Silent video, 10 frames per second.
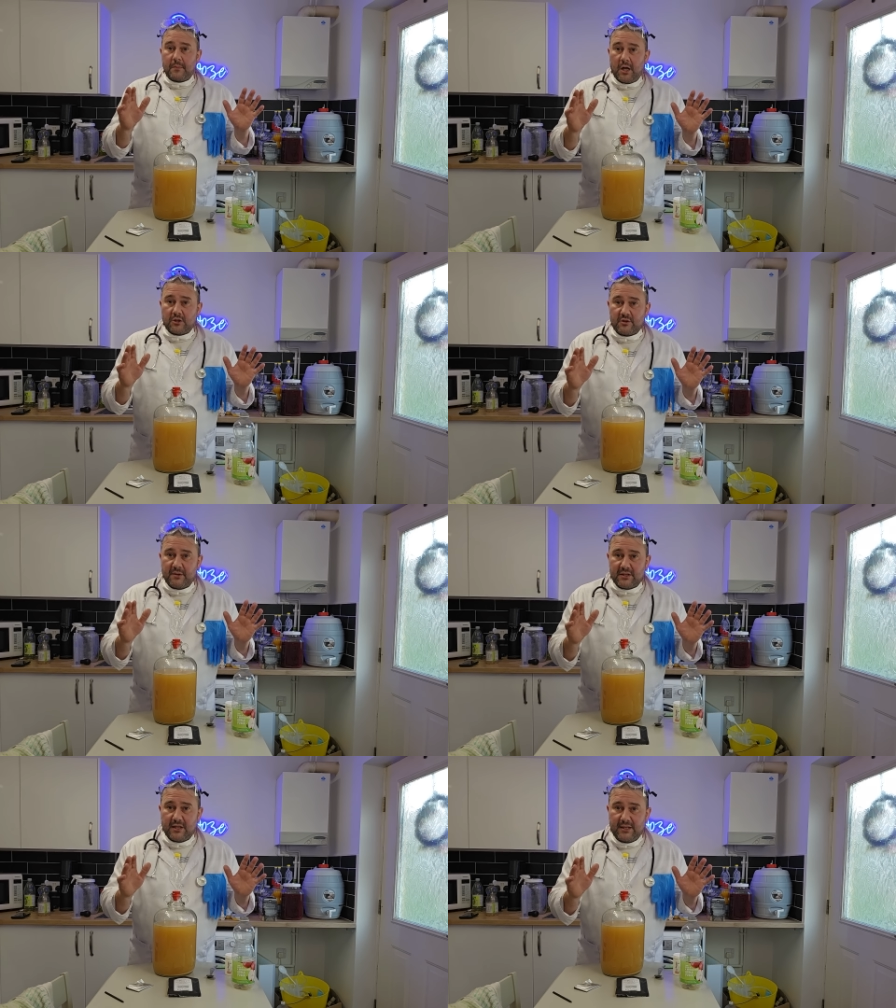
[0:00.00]

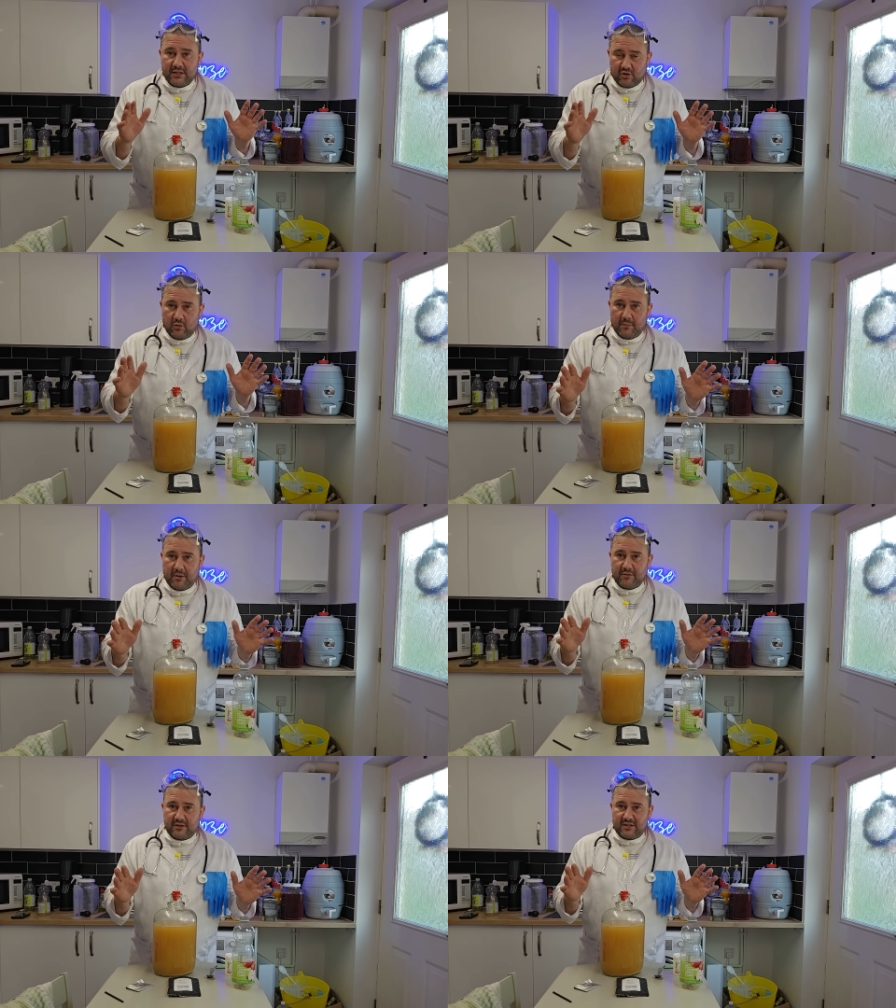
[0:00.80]
Ultimately, it's all
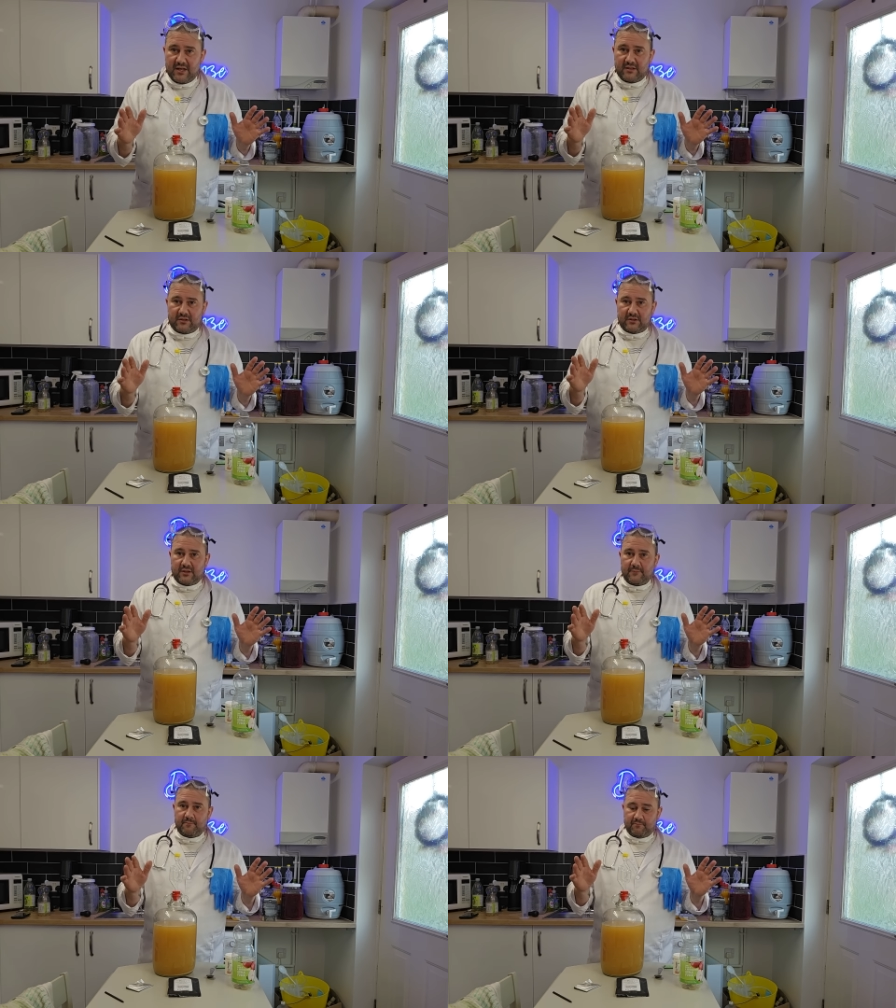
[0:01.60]
about the taste.